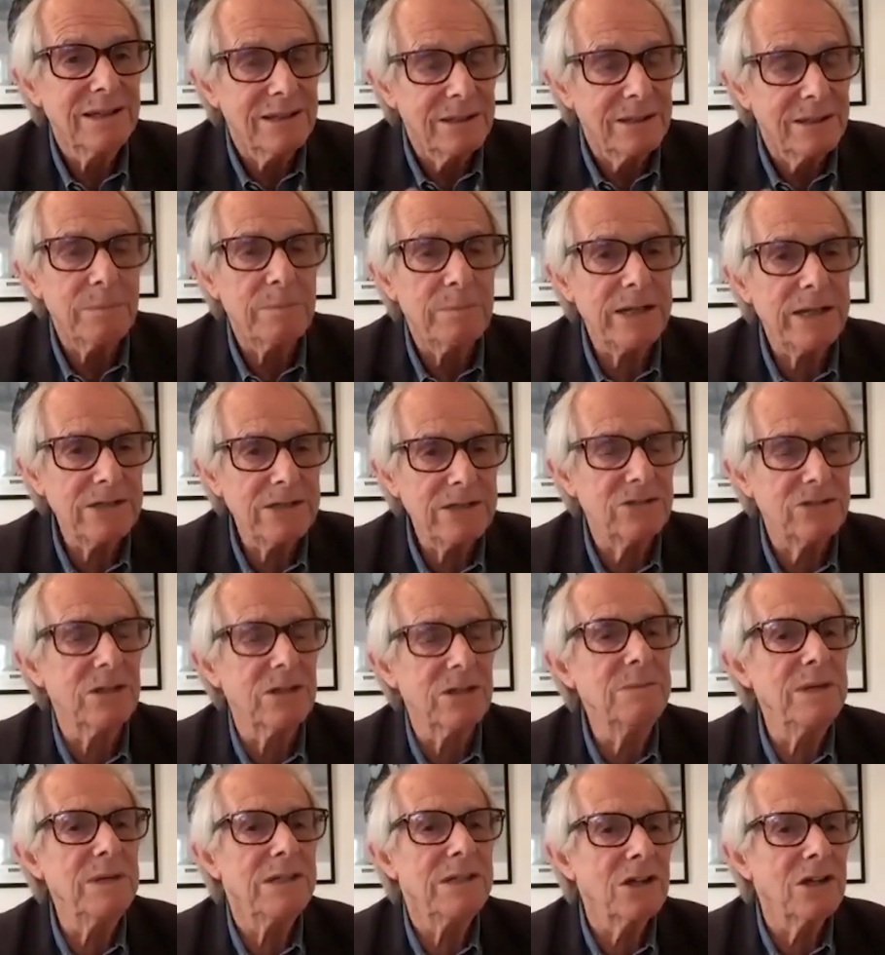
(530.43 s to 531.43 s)
The
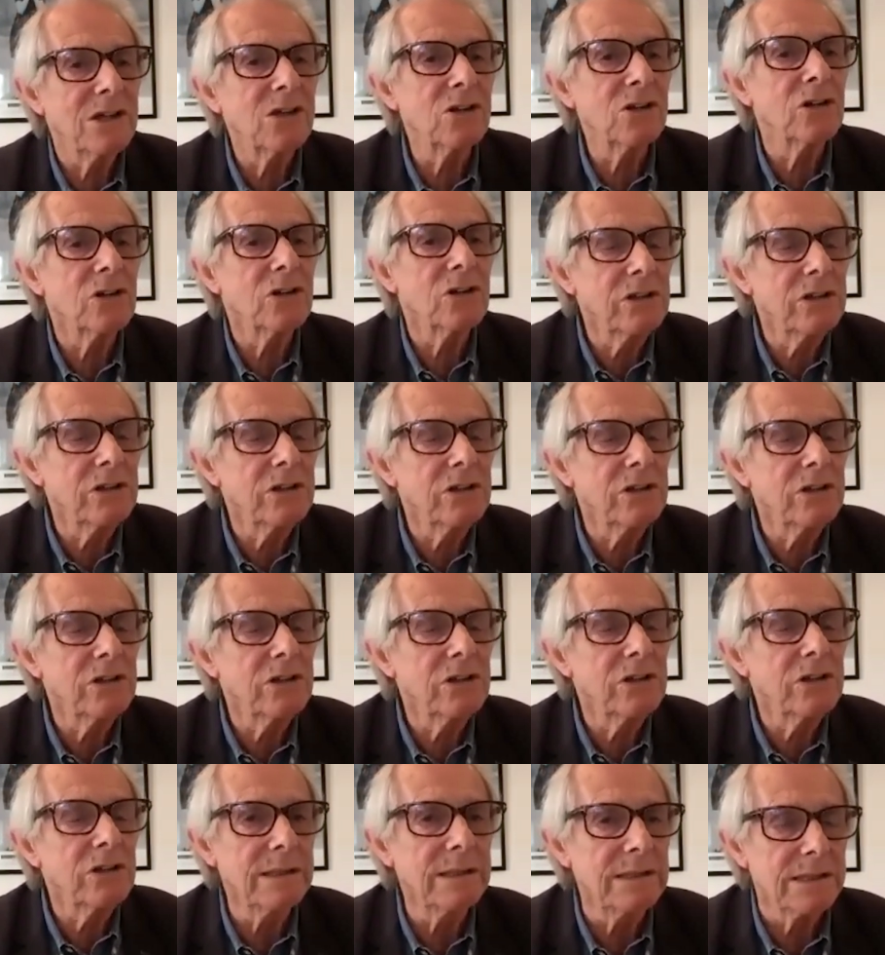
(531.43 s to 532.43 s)
mainstream media could not
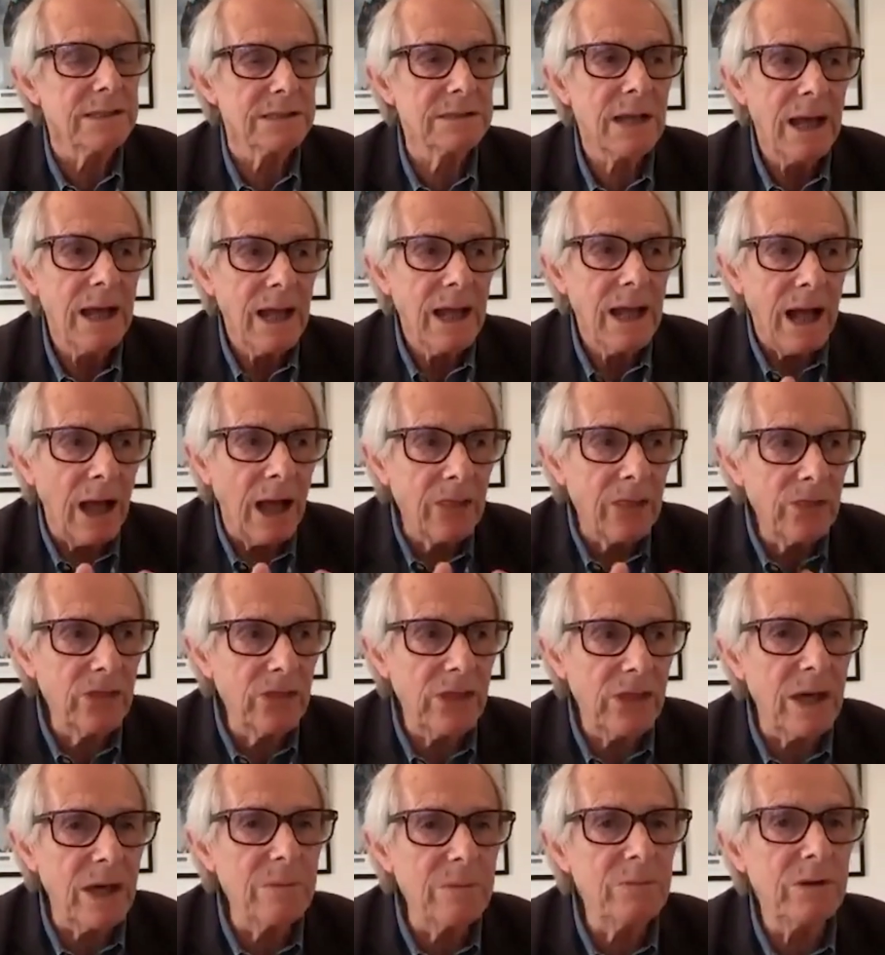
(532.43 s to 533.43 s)
deny this.
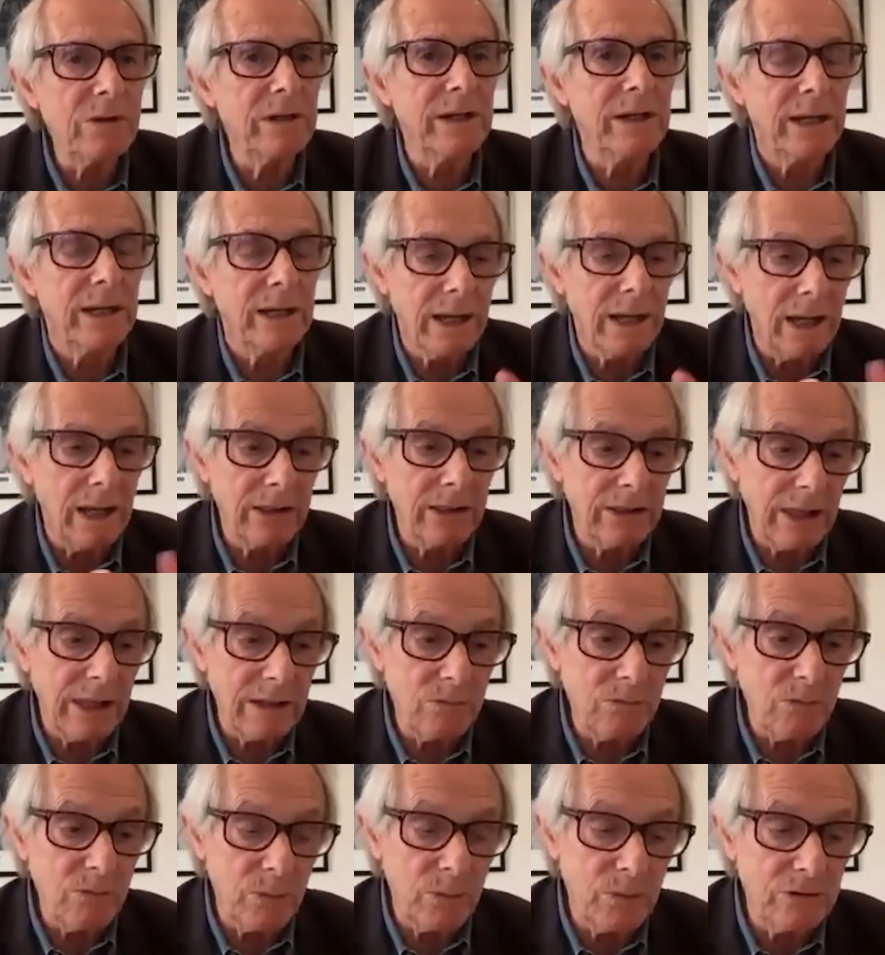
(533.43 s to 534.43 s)
And then we're in. And
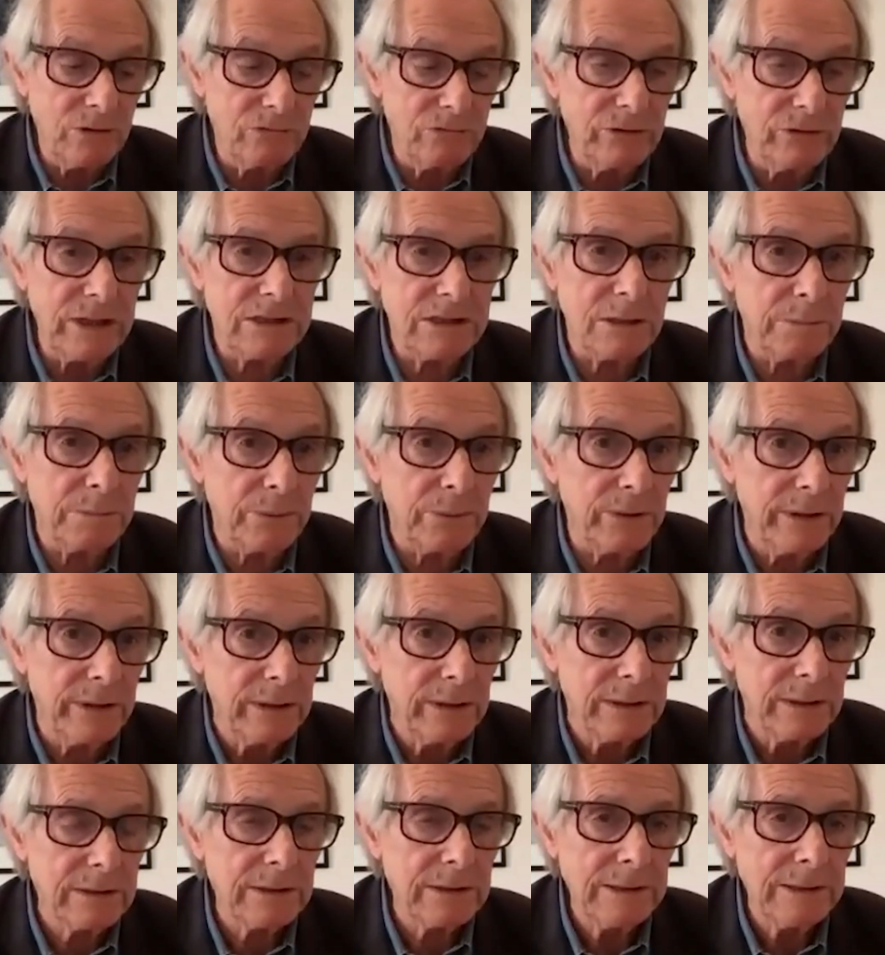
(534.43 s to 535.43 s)
then we would reach a
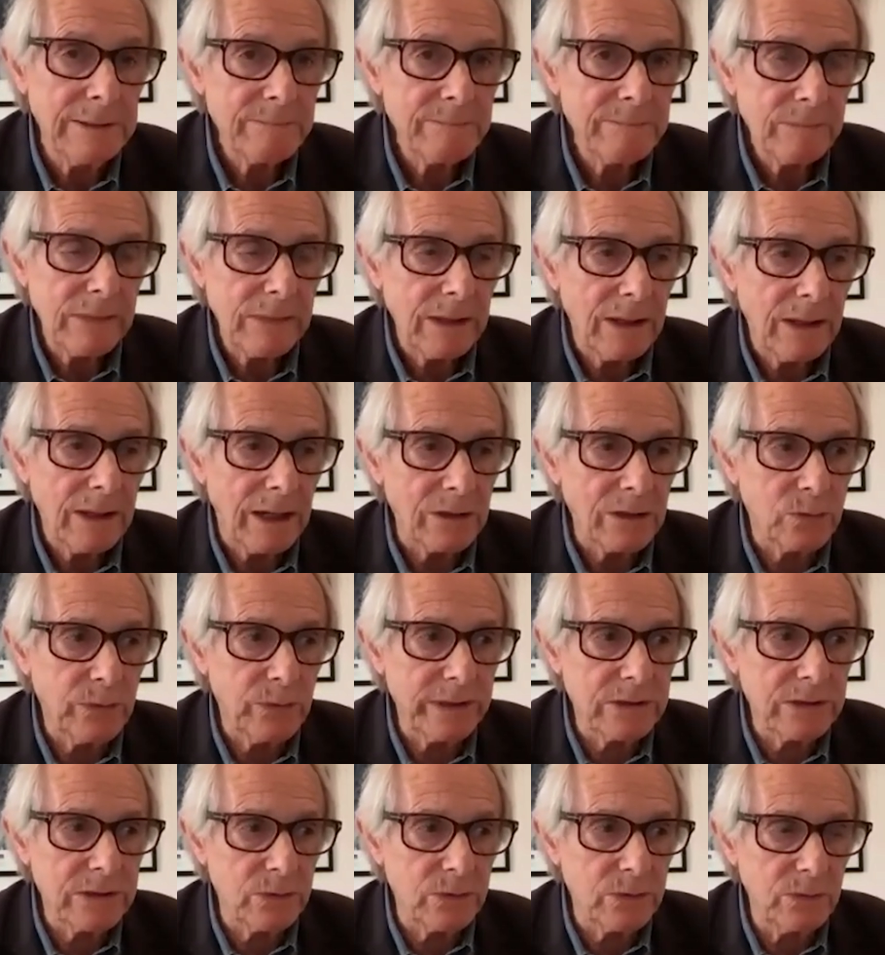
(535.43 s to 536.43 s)
point at
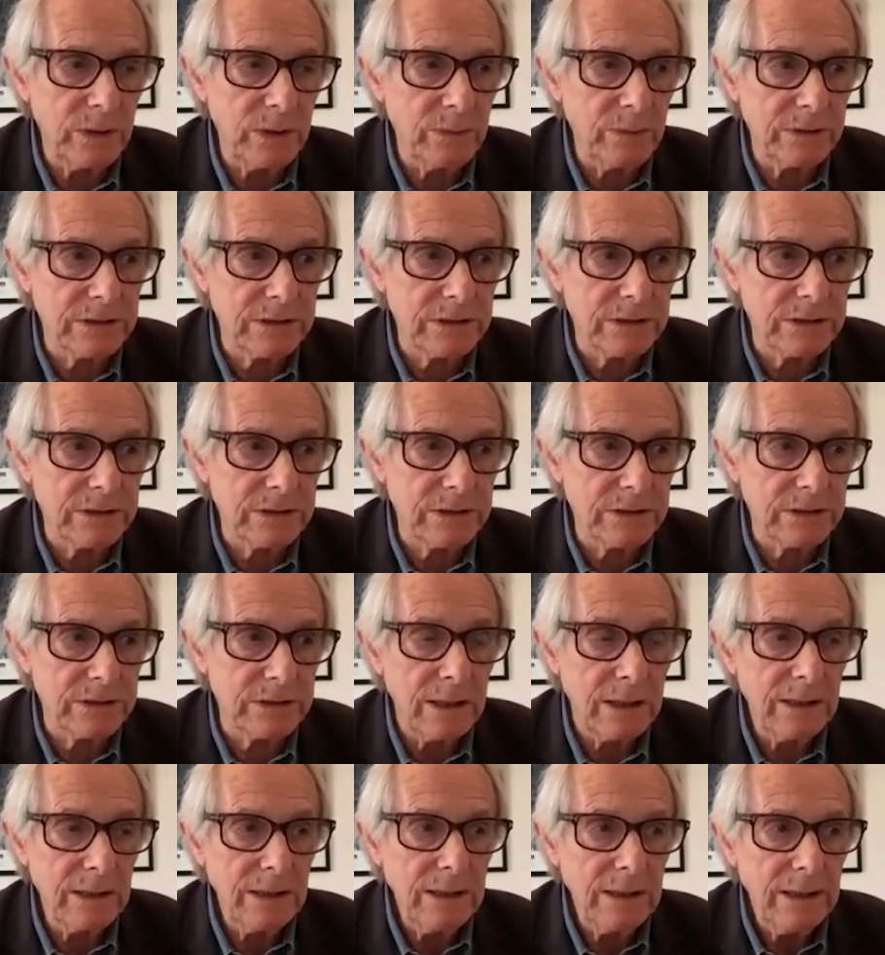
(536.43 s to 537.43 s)
which we would say,
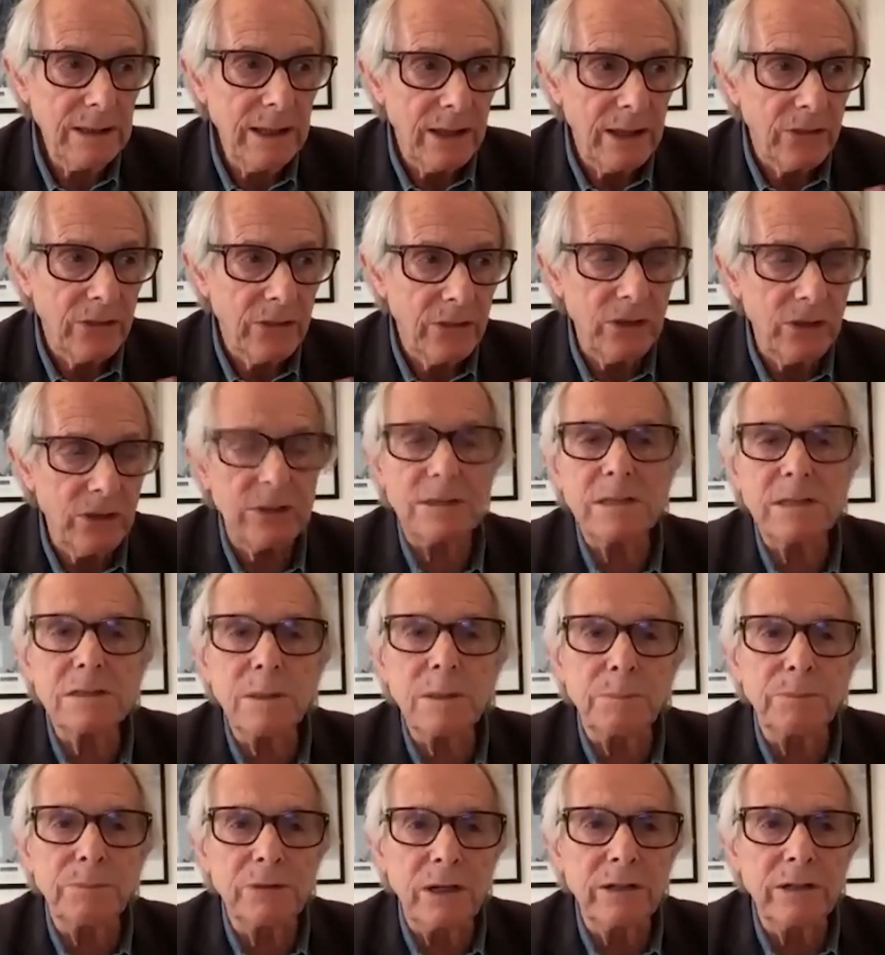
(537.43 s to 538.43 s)
look, this is a
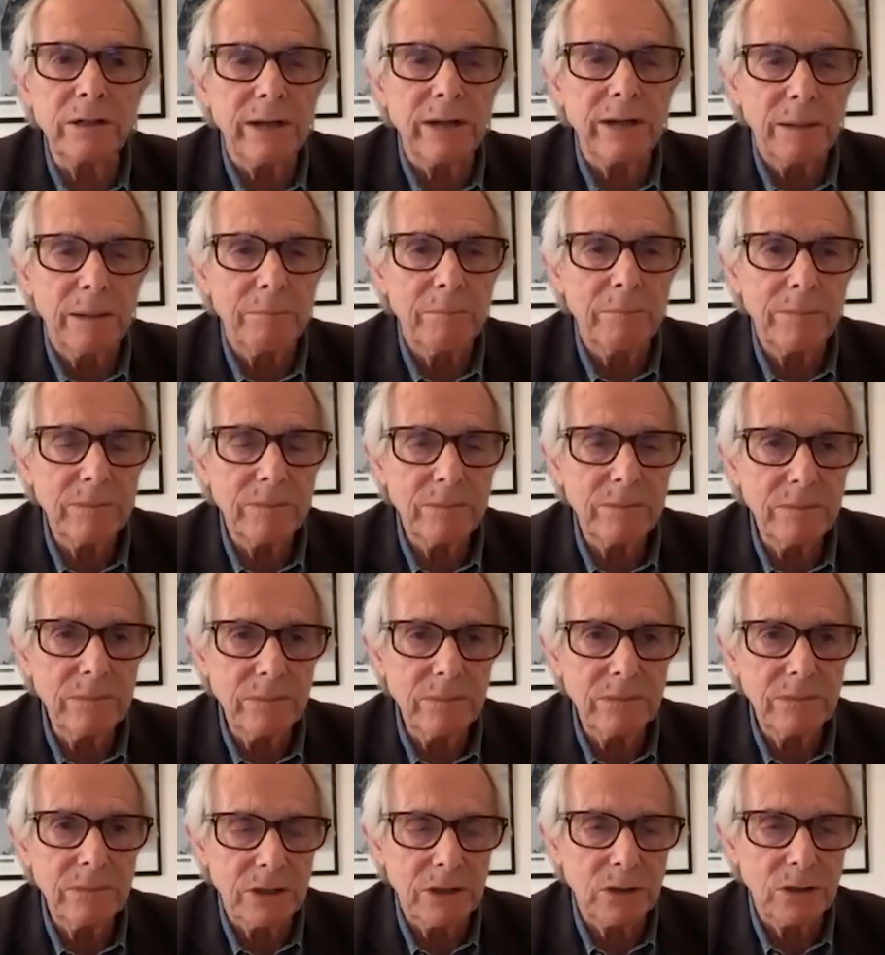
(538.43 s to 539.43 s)
program
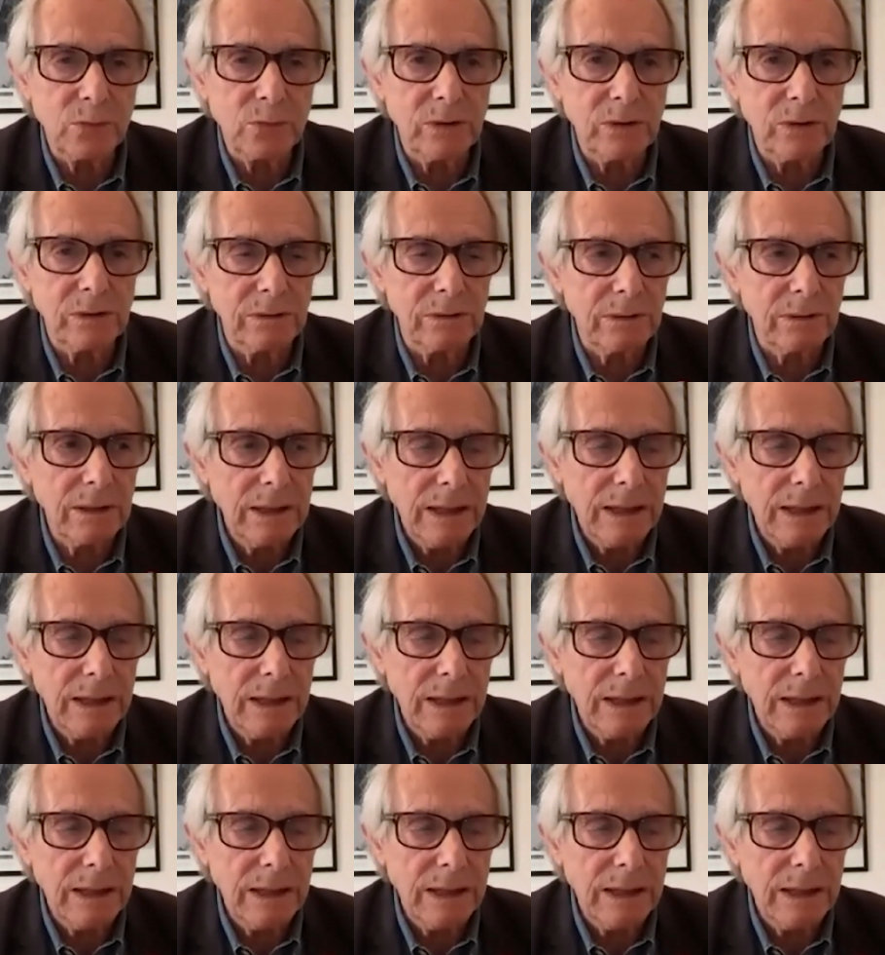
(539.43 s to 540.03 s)
that will